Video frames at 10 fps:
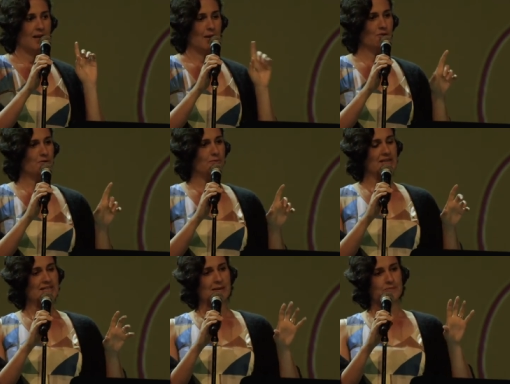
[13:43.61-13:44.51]
I want to
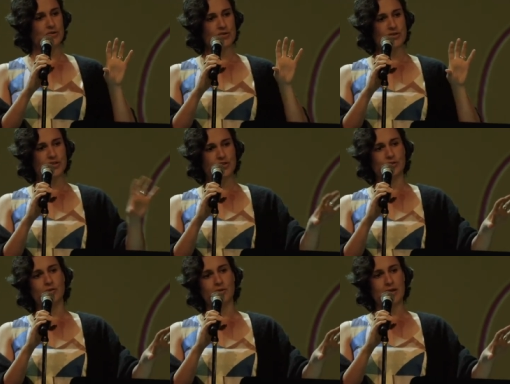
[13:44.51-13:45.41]
bring this up
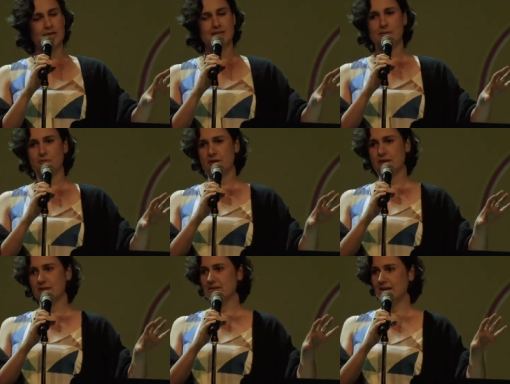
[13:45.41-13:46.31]
to
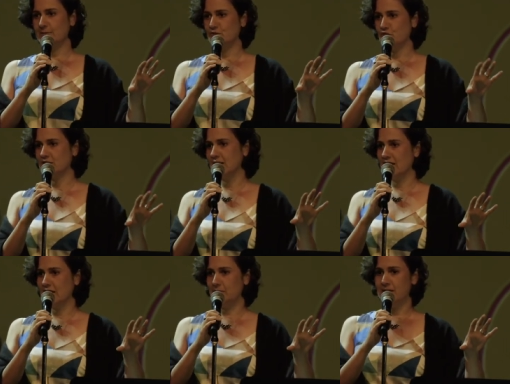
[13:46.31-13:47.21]
contemporary times just a
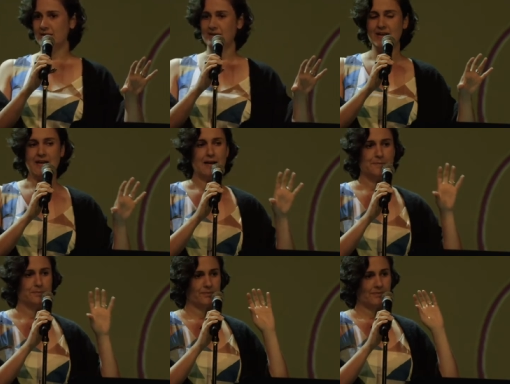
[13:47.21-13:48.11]
little bit.
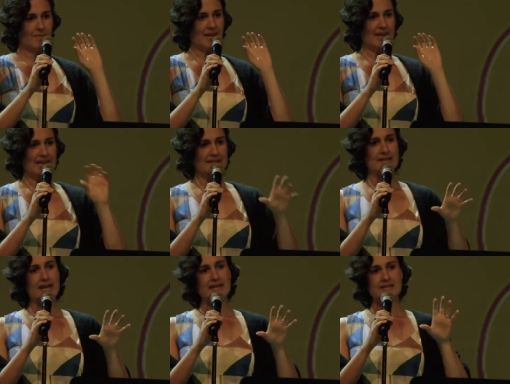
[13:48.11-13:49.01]
In
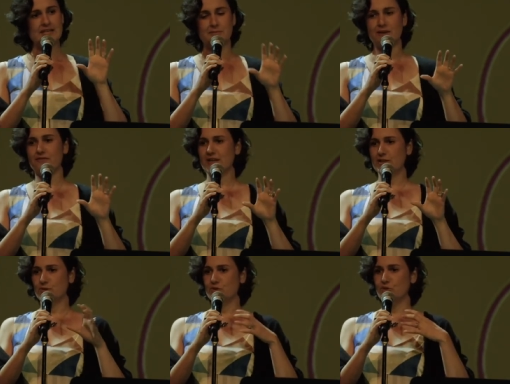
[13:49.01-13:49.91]
the 90s, my
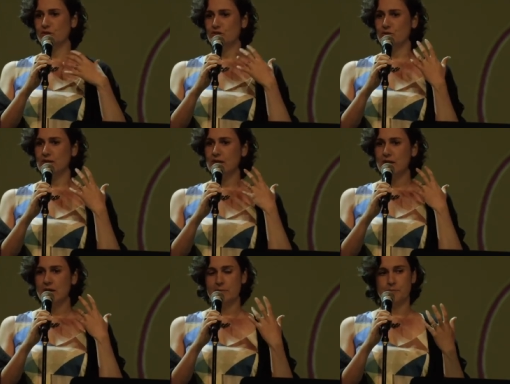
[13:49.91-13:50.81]
father was talking to
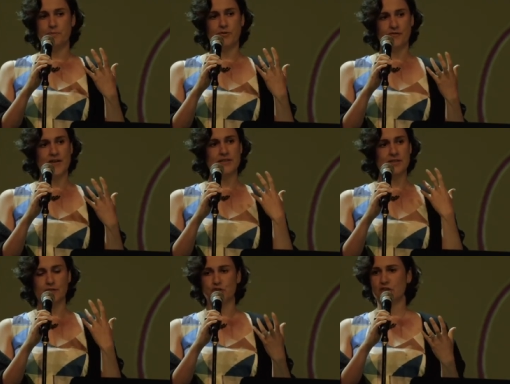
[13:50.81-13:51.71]
a
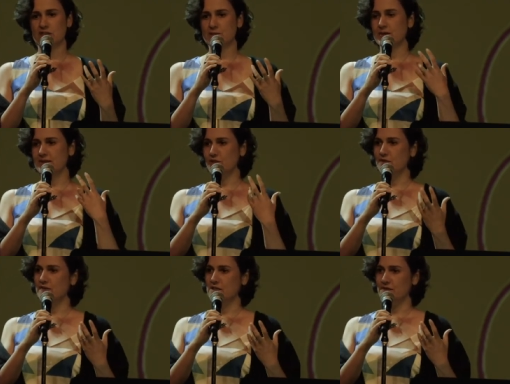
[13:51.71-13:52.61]
professor of Shakespeare at the
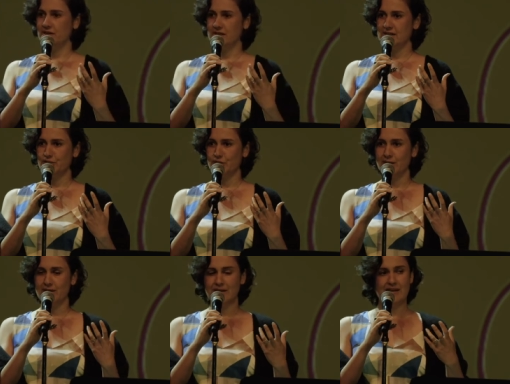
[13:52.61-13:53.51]
University of Karachi.